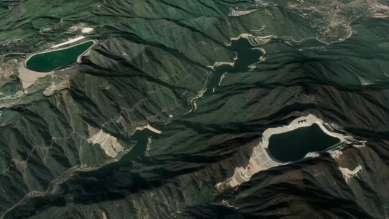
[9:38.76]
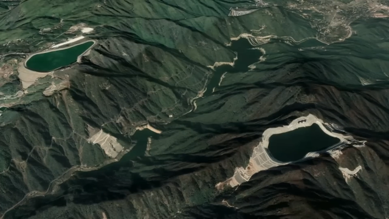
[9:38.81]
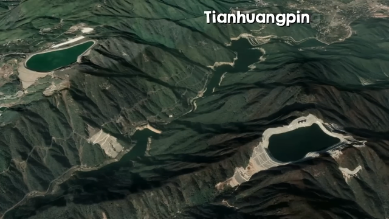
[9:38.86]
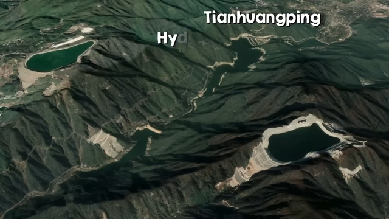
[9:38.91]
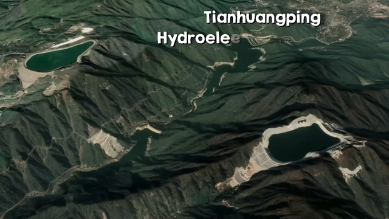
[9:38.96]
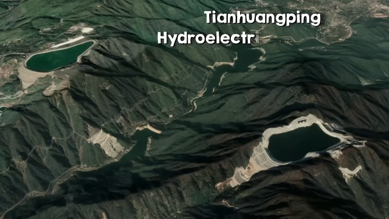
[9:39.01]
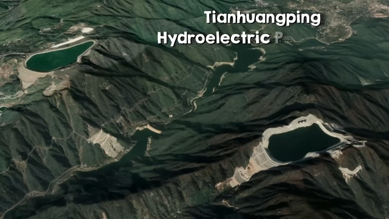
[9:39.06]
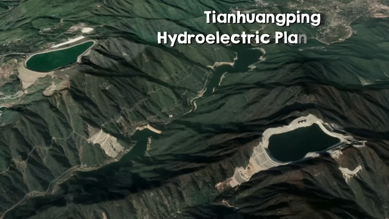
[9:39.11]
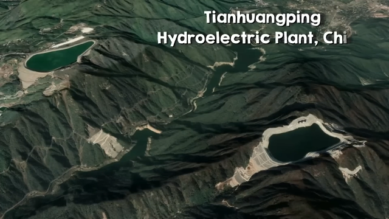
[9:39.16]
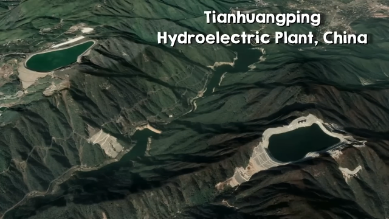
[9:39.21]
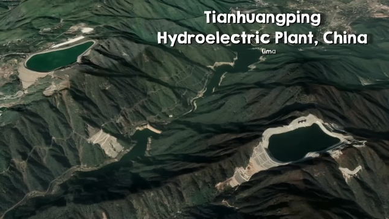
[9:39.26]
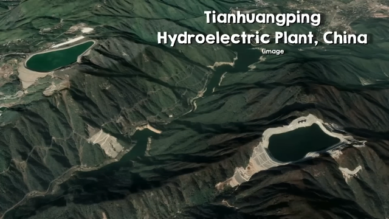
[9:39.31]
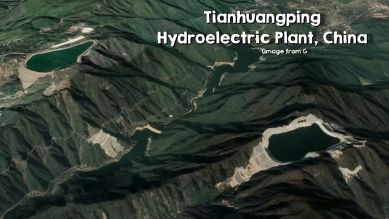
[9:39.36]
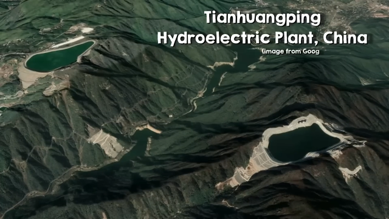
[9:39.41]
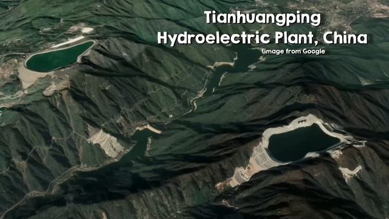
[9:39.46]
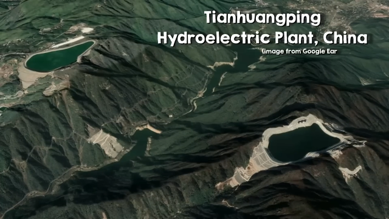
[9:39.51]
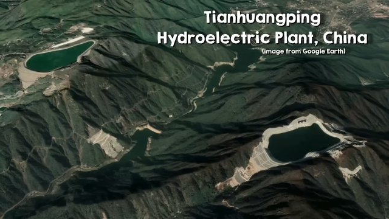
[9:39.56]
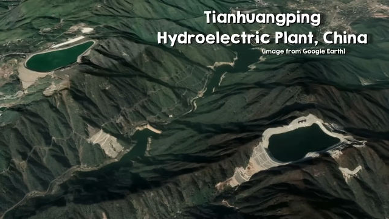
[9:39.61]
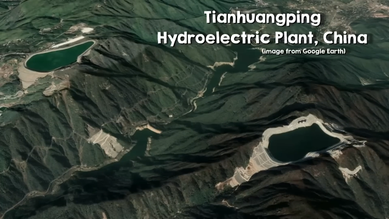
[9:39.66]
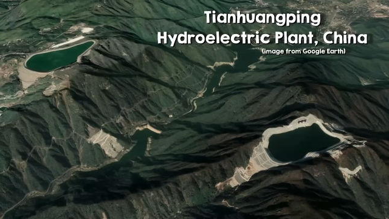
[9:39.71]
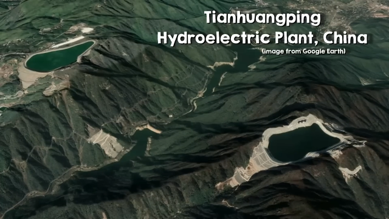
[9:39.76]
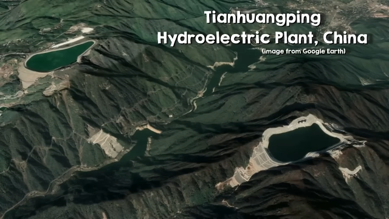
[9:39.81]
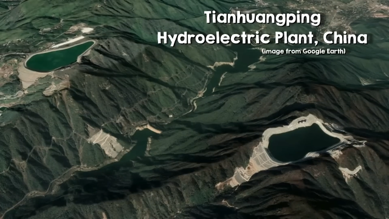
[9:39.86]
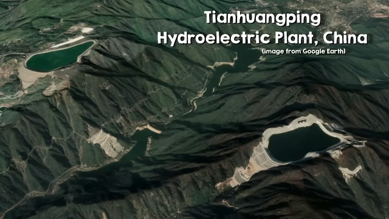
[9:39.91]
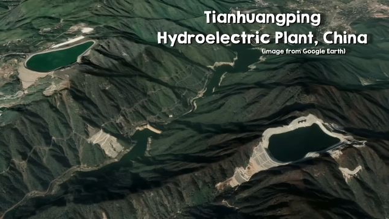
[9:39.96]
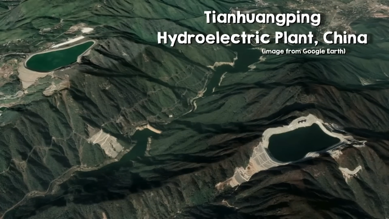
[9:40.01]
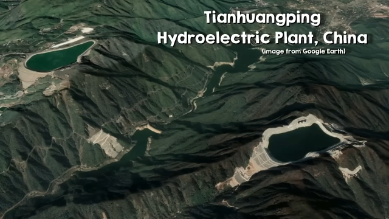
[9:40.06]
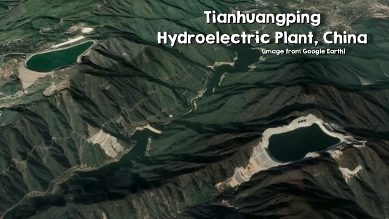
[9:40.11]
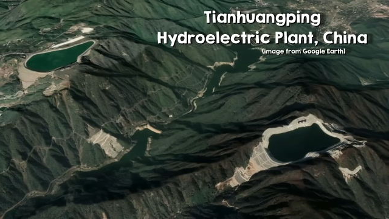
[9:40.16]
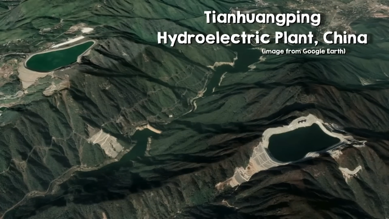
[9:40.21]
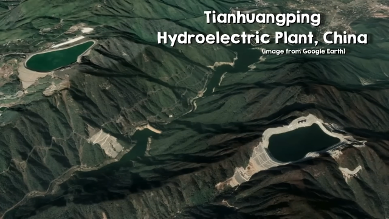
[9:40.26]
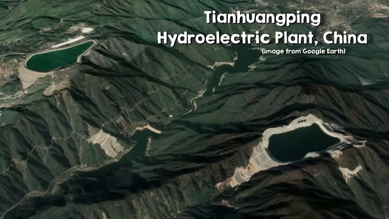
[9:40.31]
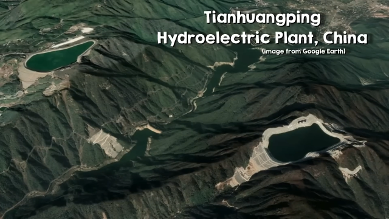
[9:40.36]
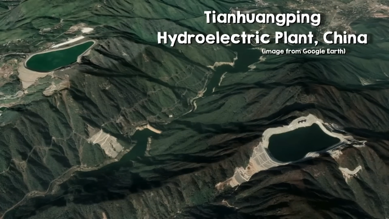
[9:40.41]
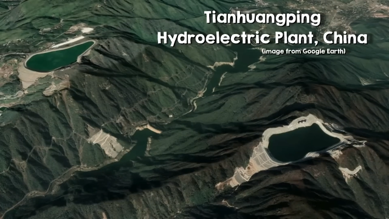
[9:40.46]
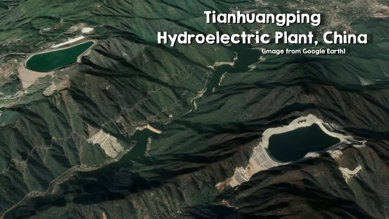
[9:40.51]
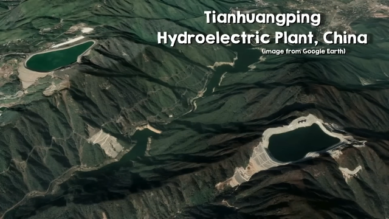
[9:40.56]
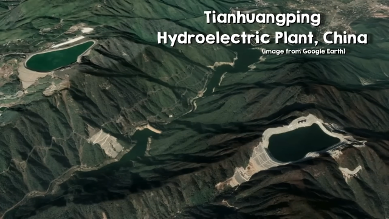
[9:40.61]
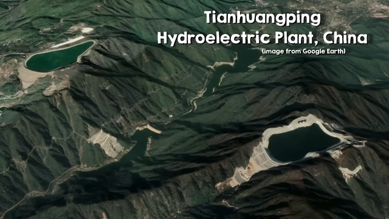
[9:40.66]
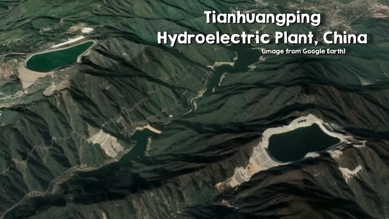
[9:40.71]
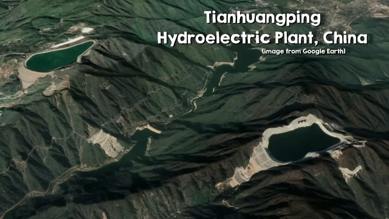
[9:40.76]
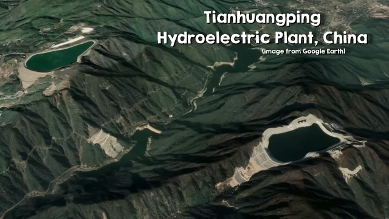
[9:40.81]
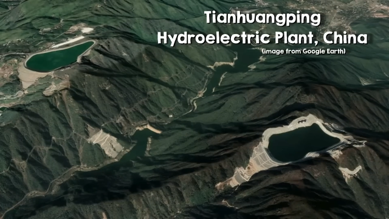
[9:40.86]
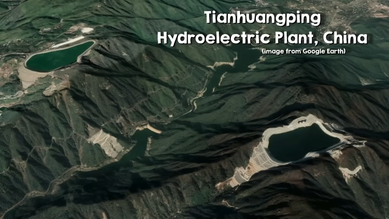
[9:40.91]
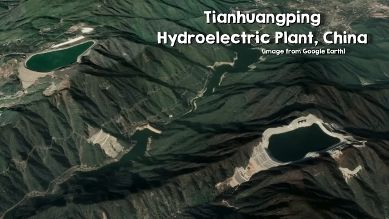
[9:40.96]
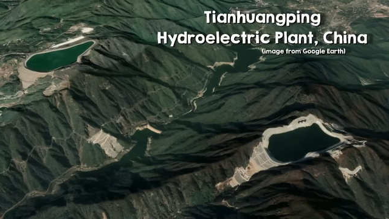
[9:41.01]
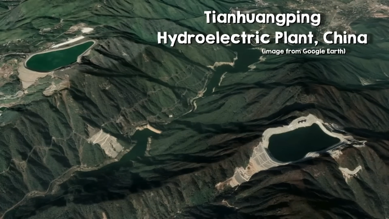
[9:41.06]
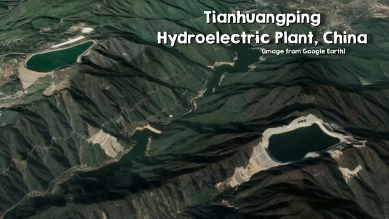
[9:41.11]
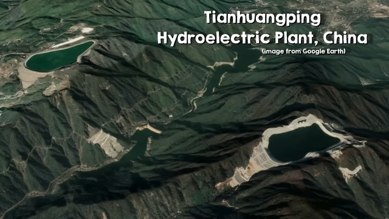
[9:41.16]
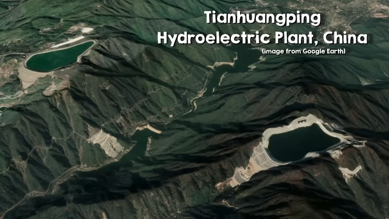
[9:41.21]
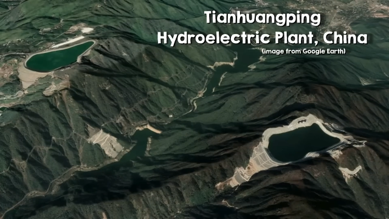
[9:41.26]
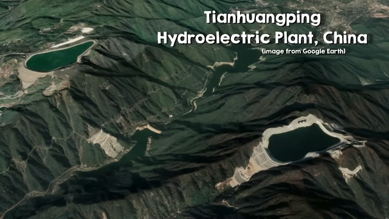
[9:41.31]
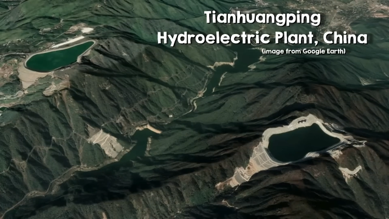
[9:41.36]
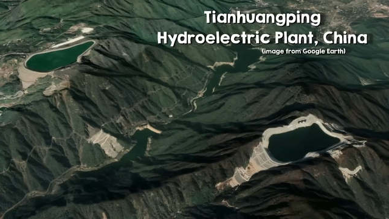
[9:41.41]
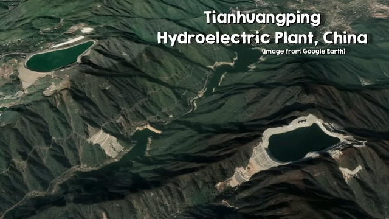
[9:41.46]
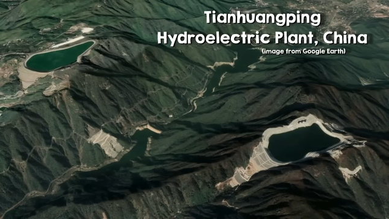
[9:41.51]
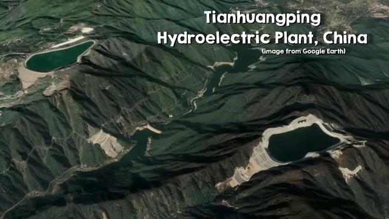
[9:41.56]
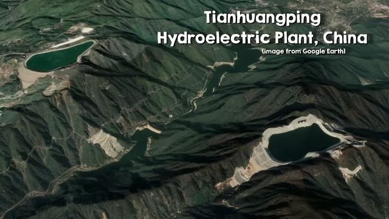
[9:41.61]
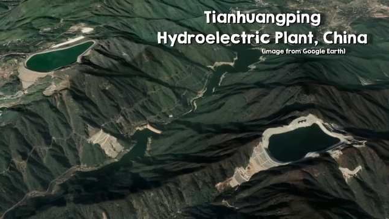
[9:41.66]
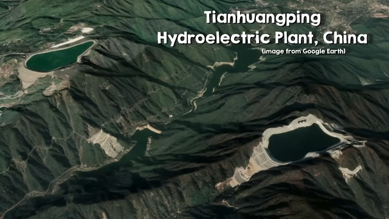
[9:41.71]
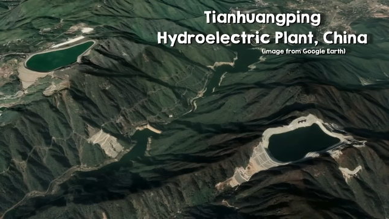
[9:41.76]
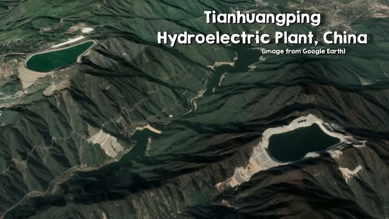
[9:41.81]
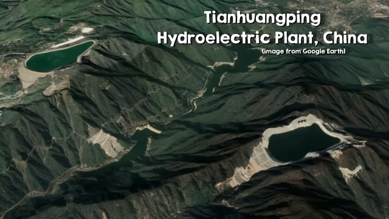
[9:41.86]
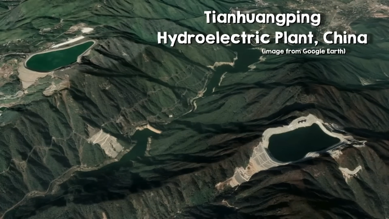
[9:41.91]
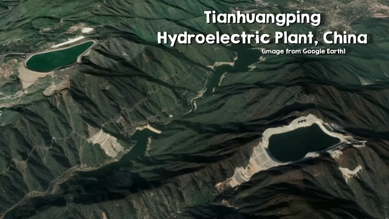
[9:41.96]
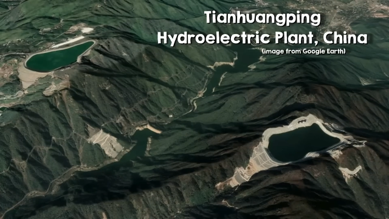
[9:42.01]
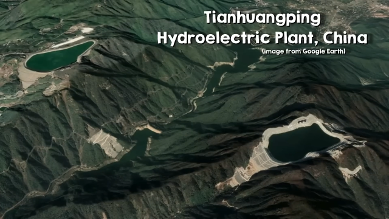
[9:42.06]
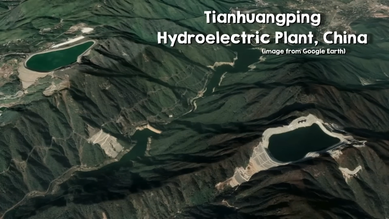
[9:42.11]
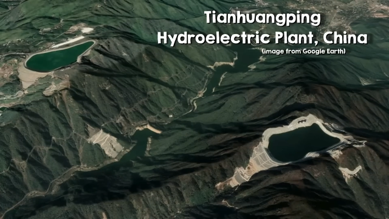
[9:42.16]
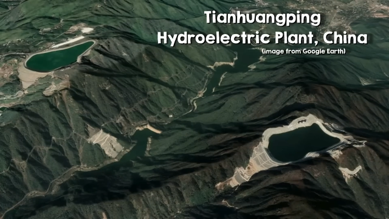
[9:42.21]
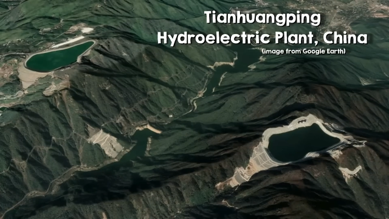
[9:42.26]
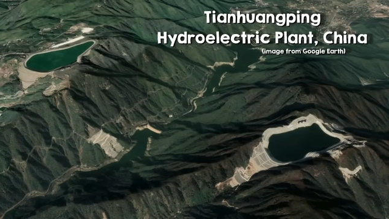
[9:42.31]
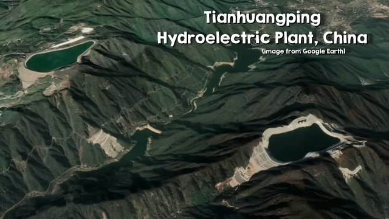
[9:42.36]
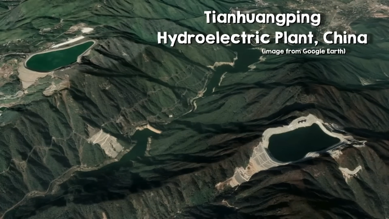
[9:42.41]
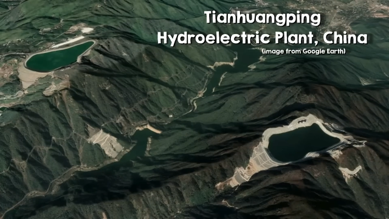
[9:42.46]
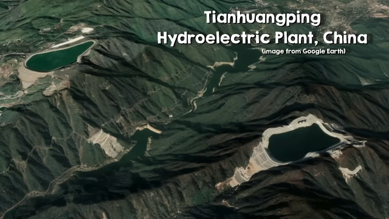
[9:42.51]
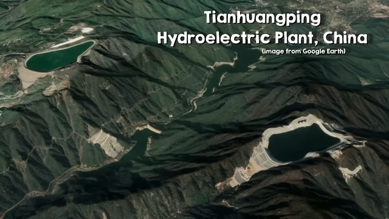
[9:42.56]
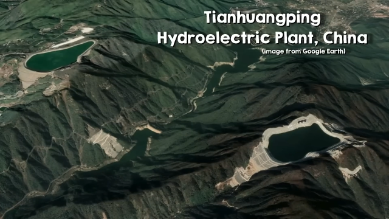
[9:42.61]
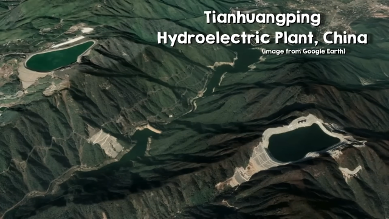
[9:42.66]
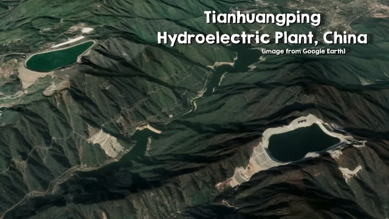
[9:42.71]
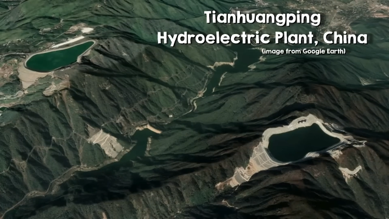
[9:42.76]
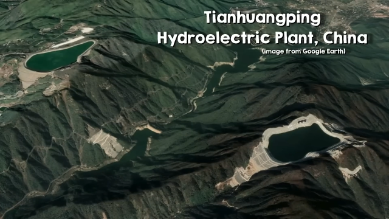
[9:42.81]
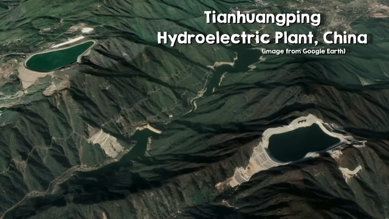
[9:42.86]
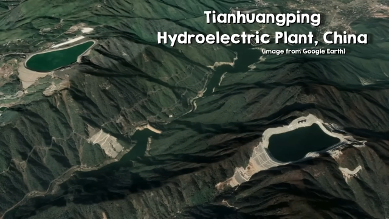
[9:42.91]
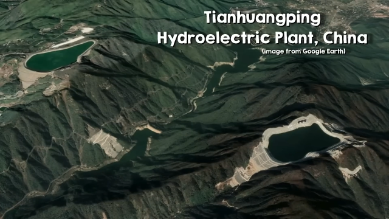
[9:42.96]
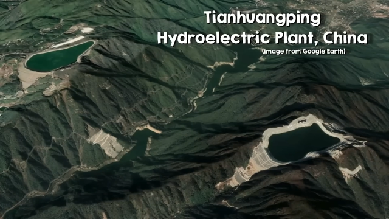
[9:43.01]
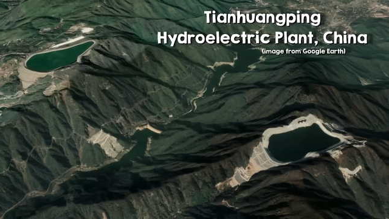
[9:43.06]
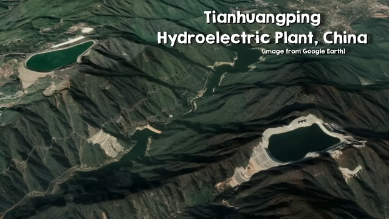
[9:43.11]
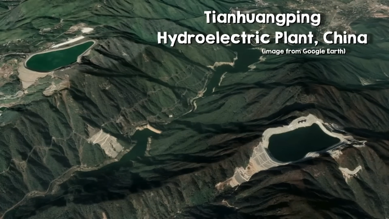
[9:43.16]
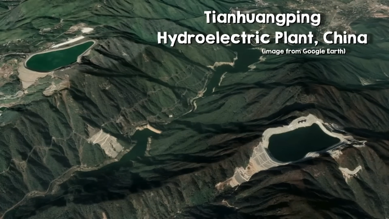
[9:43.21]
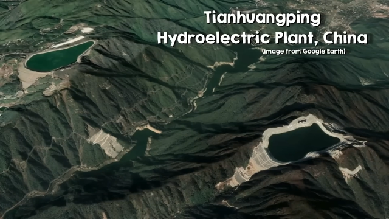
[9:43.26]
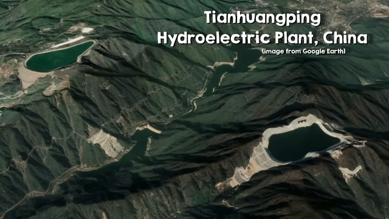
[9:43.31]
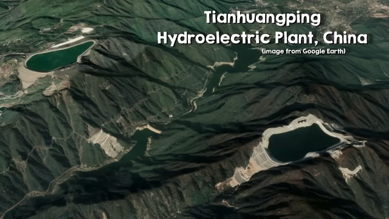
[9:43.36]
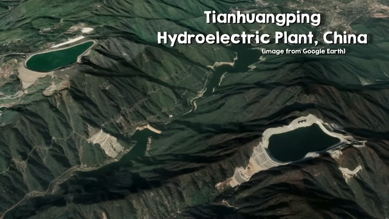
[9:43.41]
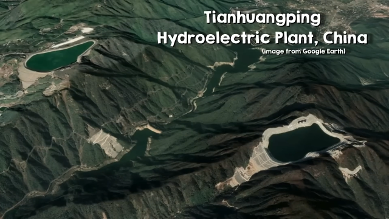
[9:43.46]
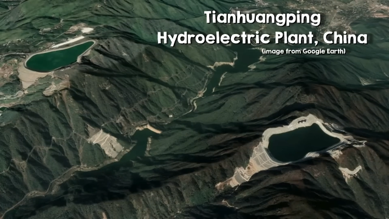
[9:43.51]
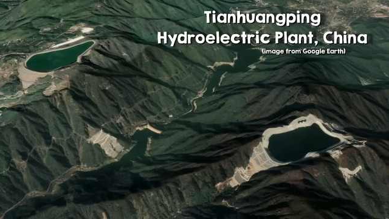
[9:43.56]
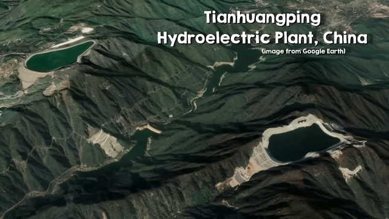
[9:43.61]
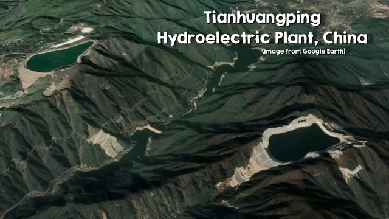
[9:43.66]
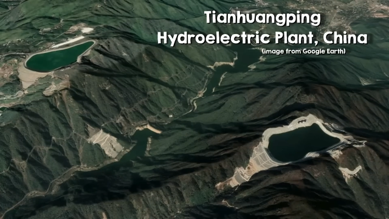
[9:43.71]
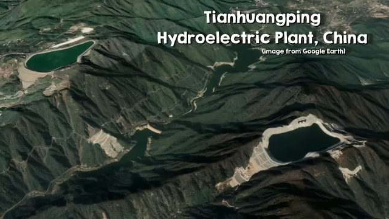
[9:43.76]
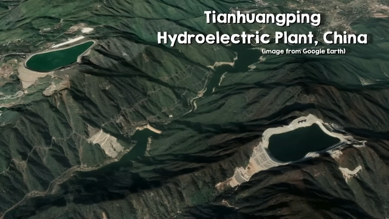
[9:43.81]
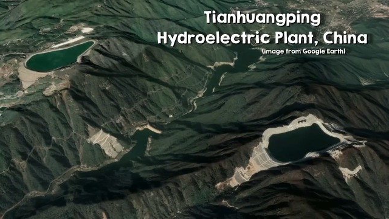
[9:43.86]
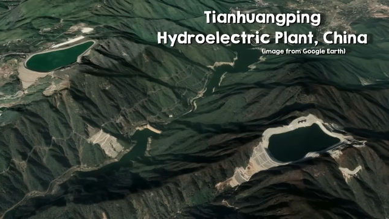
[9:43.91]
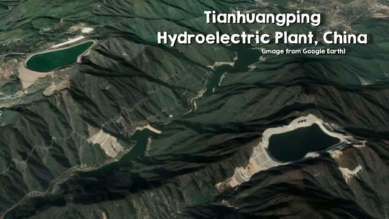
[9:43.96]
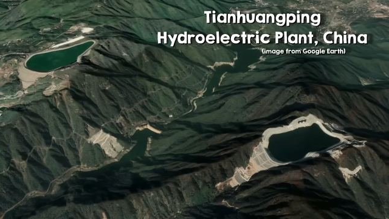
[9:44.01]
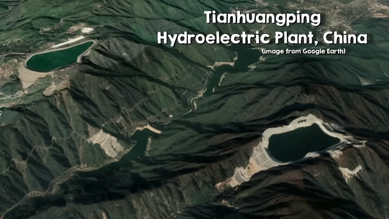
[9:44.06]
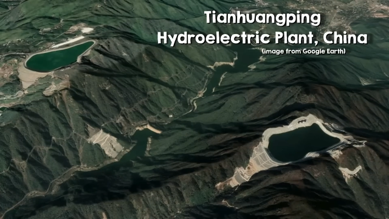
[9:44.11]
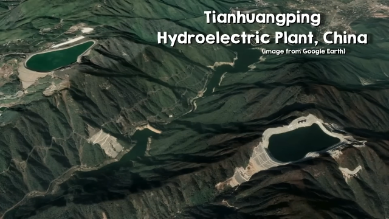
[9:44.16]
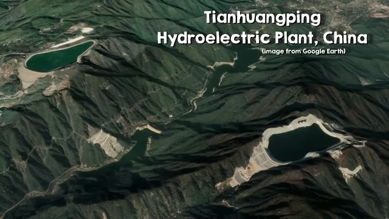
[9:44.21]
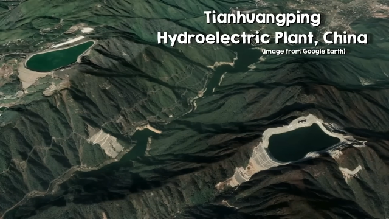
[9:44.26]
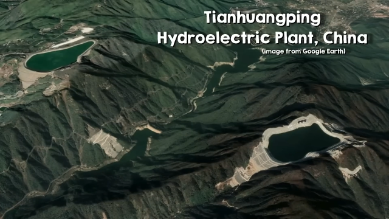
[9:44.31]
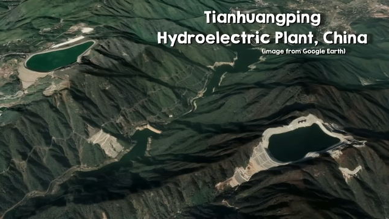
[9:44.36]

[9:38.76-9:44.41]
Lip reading: No face is visible, so there are no lips to read.